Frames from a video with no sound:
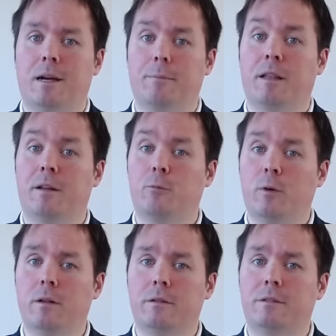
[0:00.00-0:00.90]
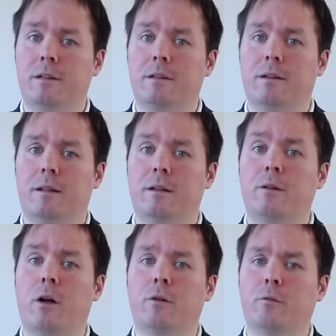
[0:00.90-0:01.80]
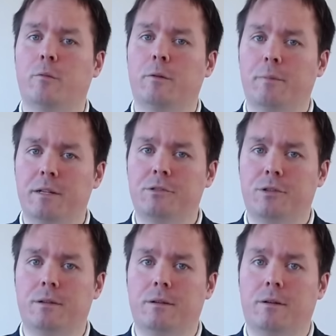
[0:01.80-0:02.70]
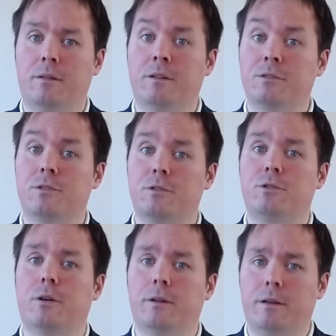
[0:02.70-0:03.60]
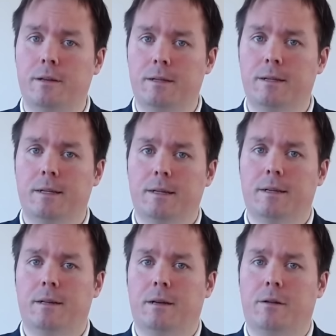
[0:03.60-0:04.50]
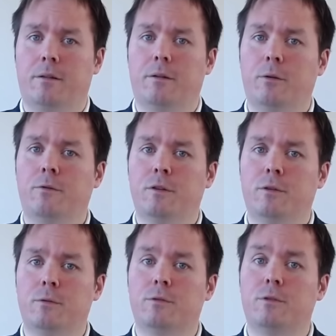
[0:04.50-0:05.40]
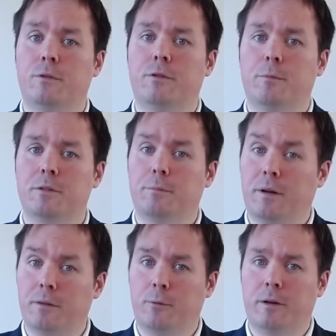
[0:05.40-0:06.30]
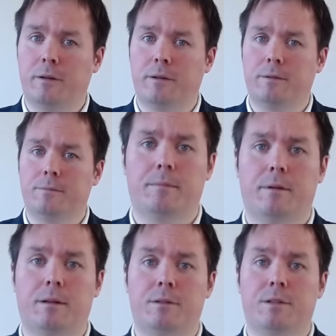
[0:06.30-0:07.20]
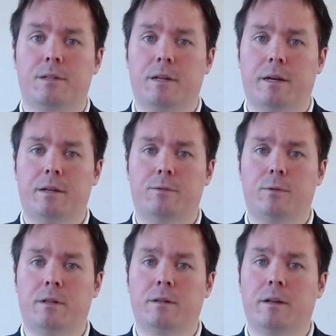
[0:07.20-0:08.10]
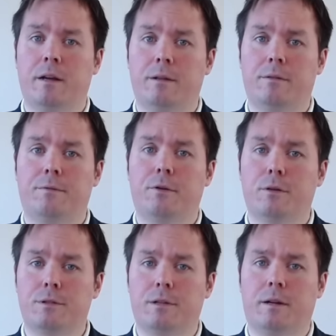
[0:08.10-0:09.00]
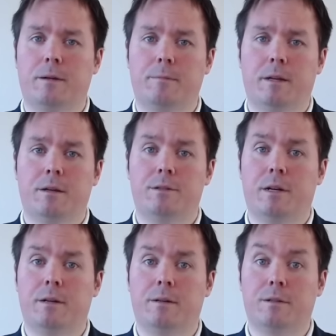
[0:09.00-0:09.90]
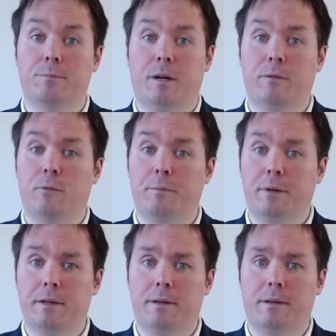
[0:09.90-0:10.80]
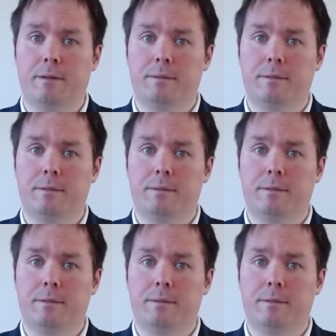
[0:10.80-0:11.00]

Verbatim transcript: I'm glad Will did get an honorable mention on this journey. Another overused euphemism, by the way. And just in case we didn't get it the first time, Jada doesn't mind repeating.